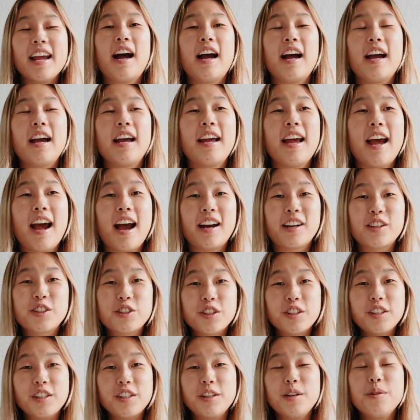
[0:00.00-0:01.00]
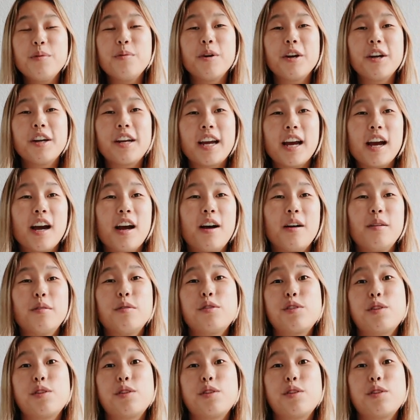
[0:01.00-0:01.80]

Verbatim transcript: I actually didn't work out.